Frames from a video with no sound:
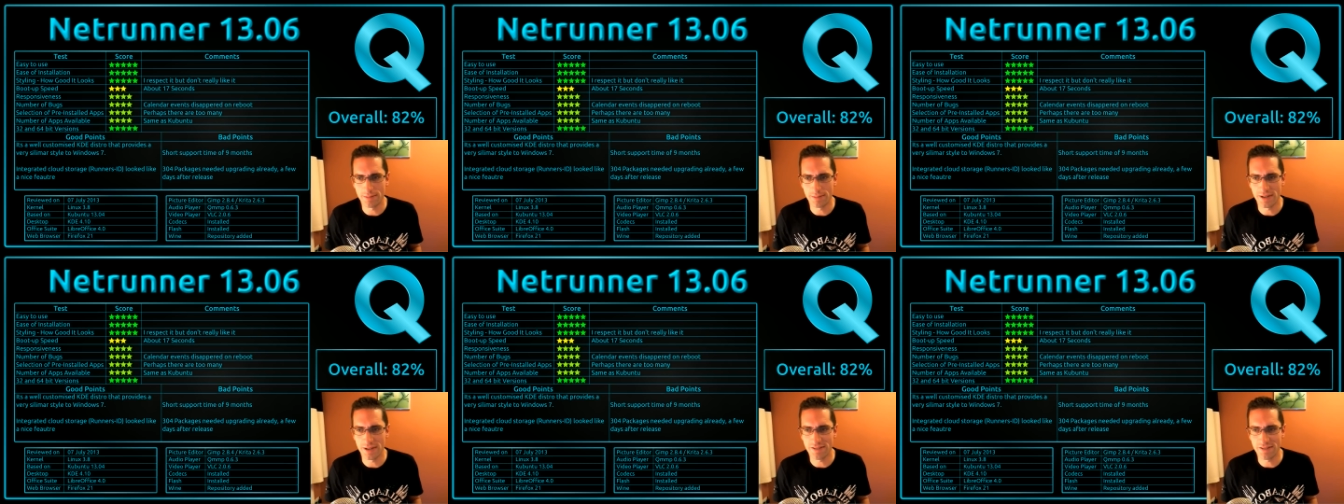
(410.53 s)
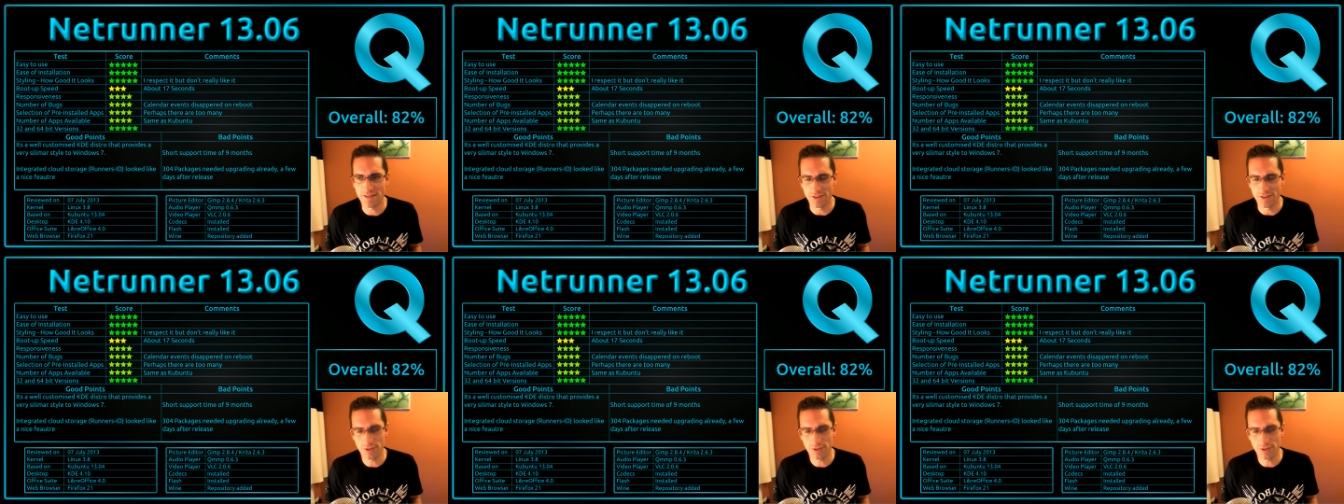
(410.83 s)
but
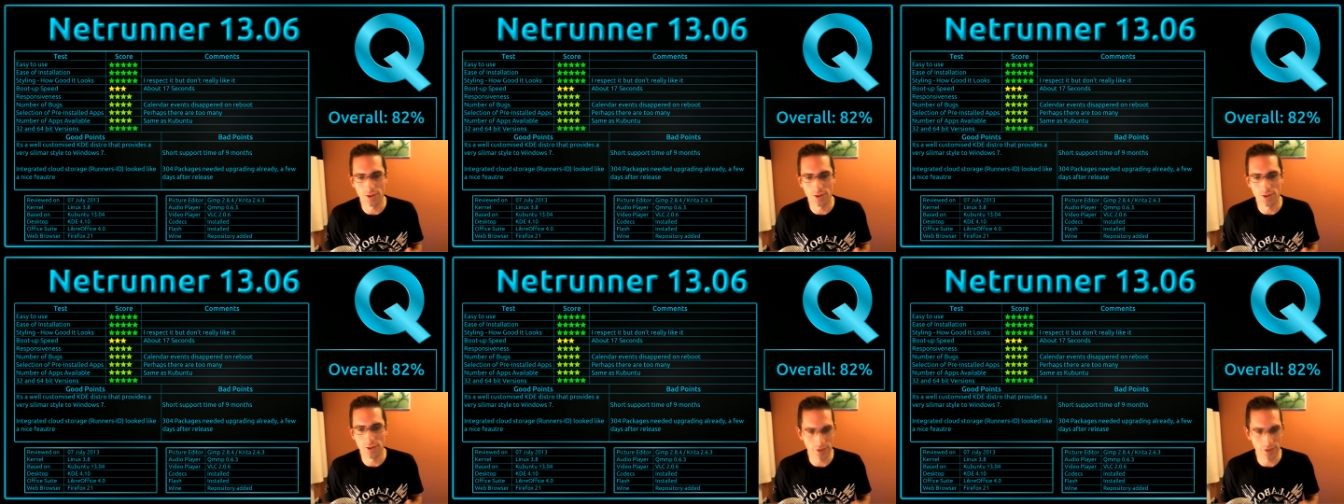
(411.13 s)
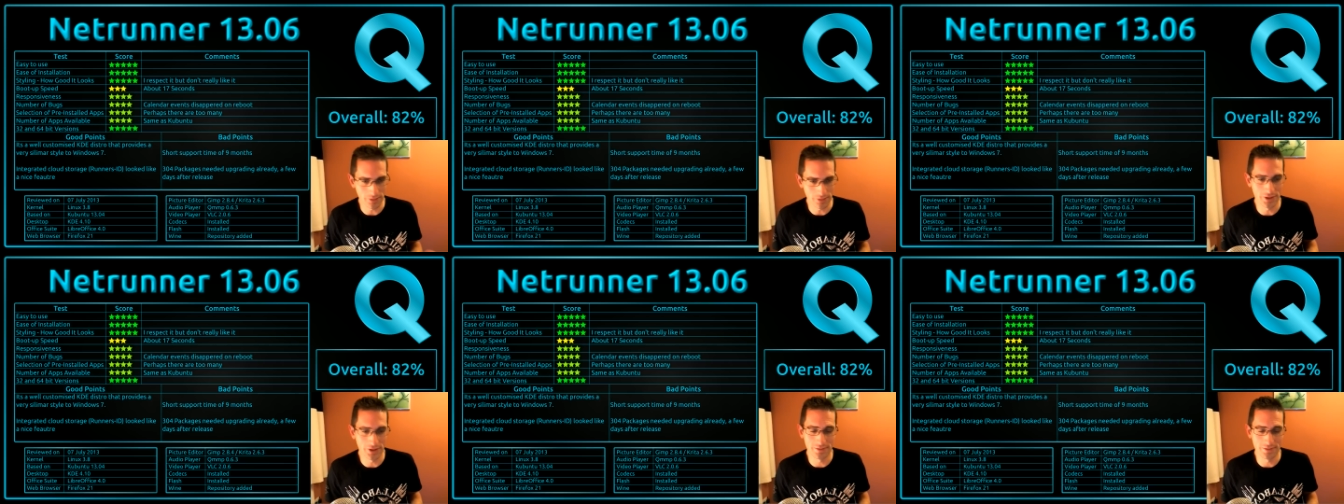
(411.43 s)
if you do know what
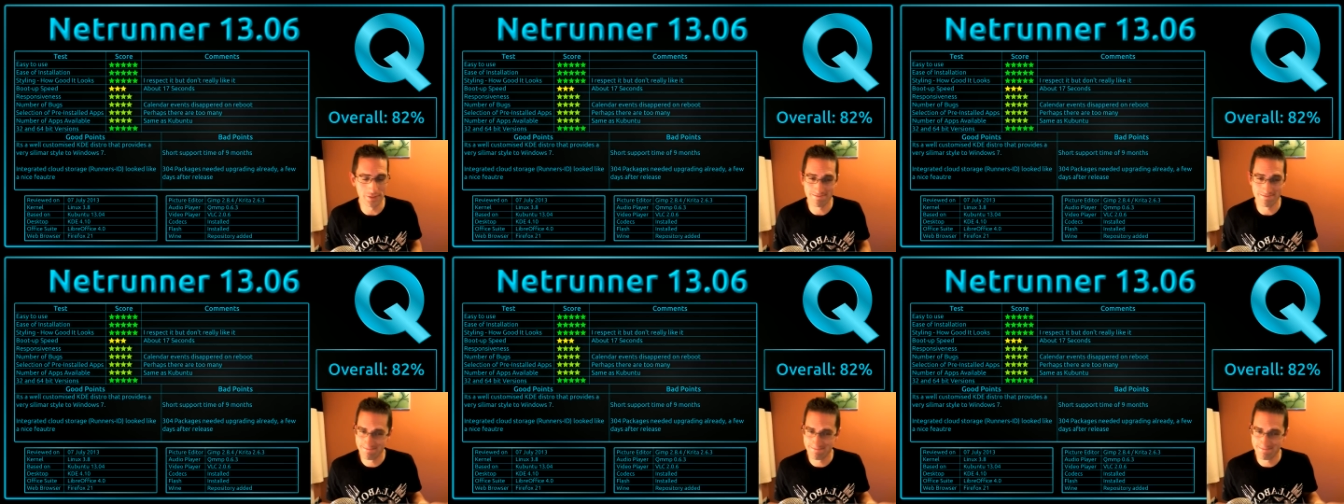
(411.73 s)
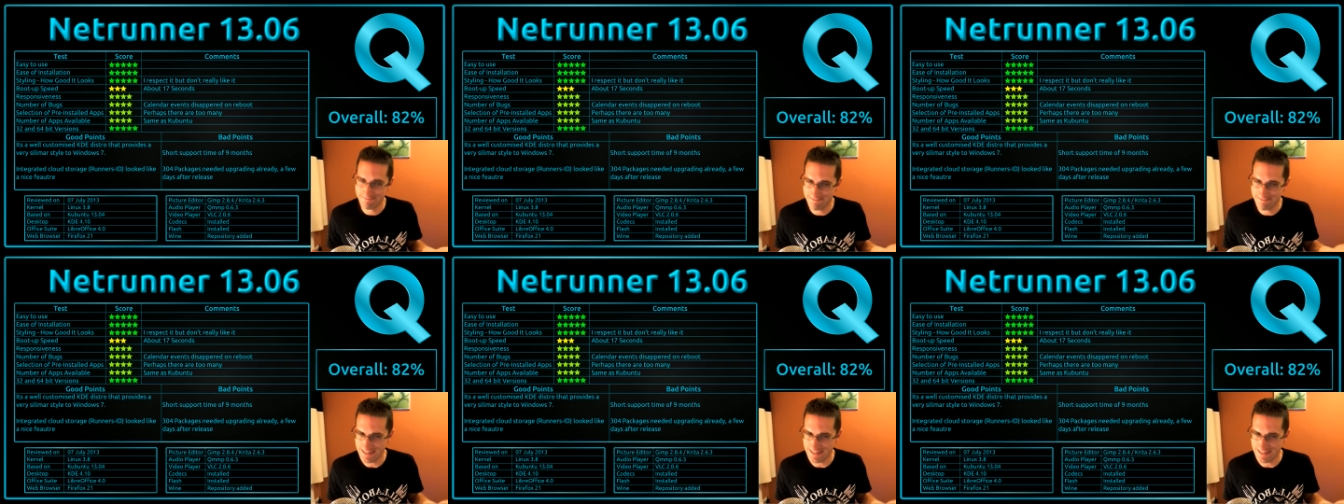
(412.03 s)
you want,
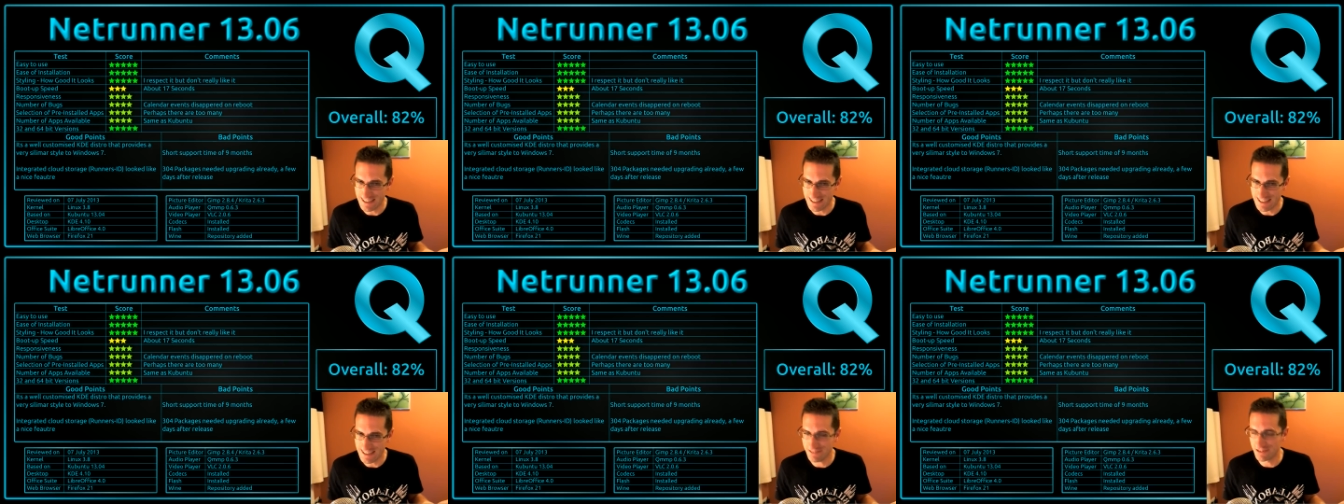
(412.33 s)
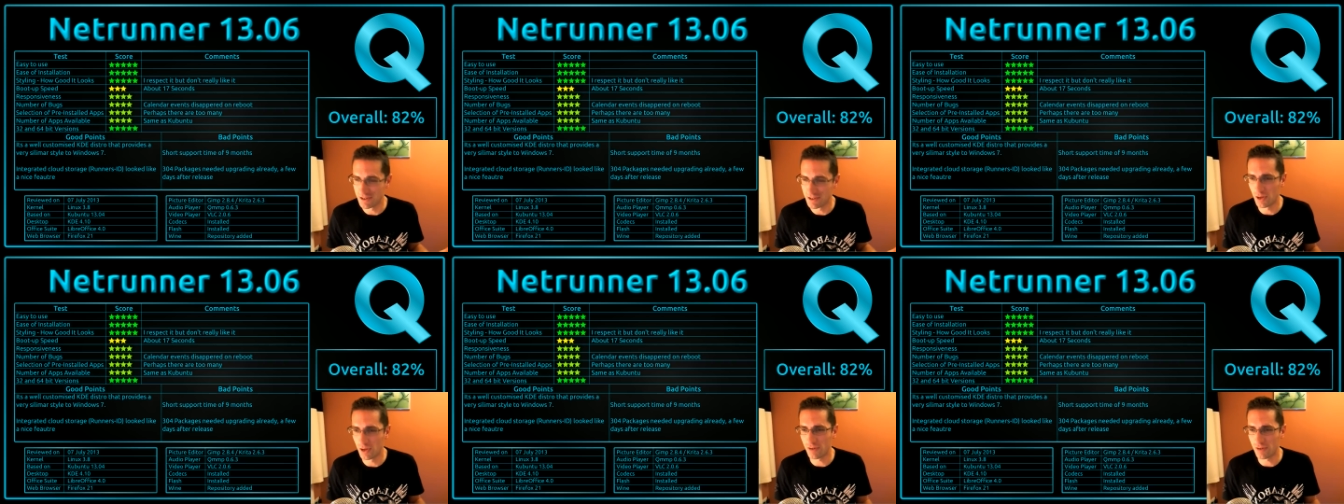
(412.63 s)
you're going to have
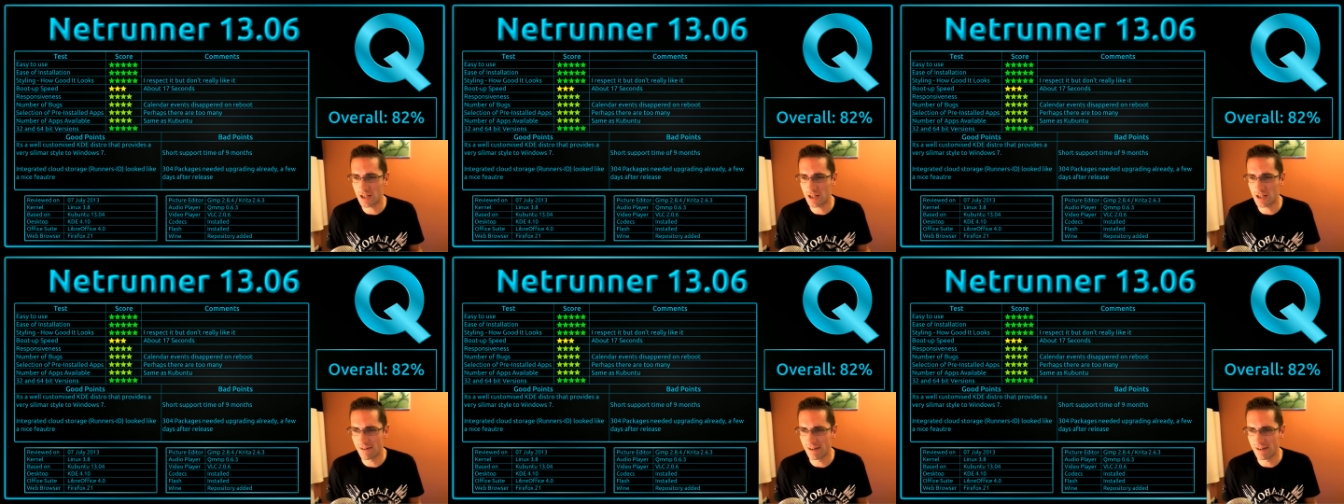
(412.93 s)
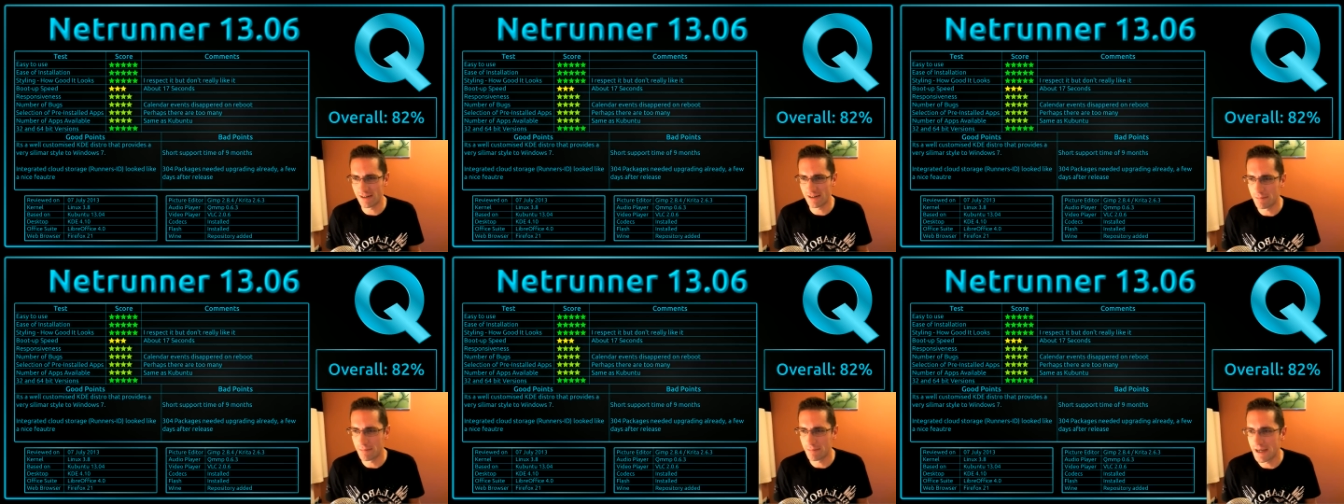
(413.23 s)
to do a lot of
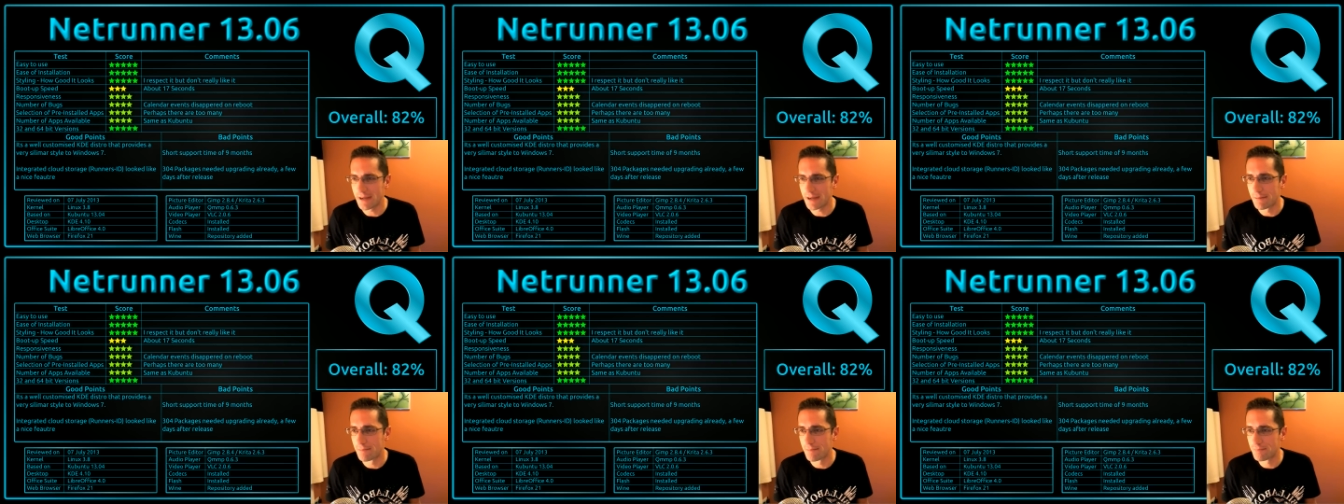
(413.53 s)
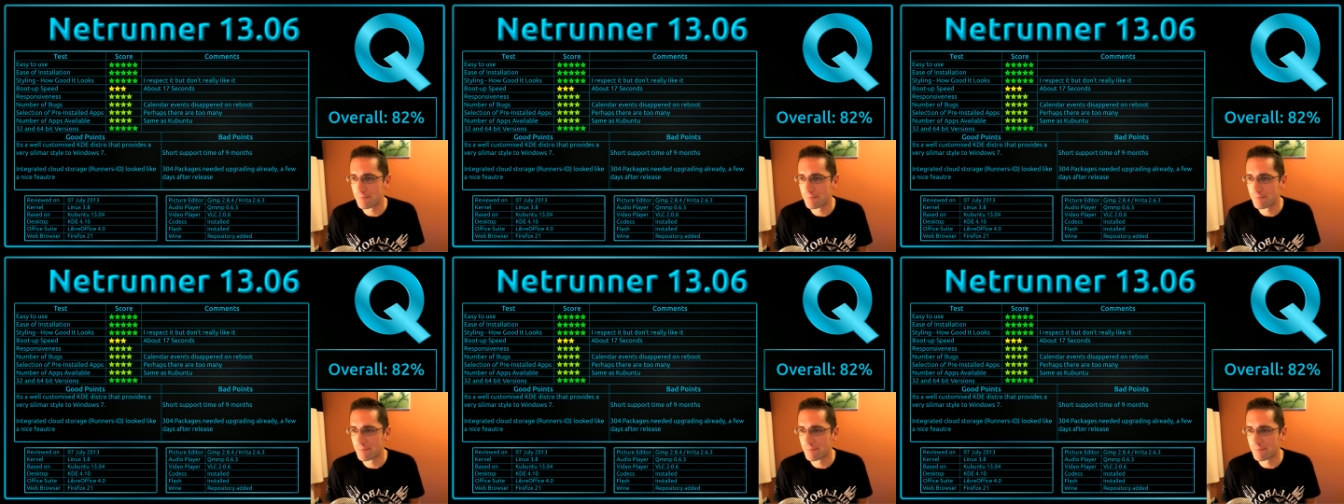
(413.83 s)
clearing up there.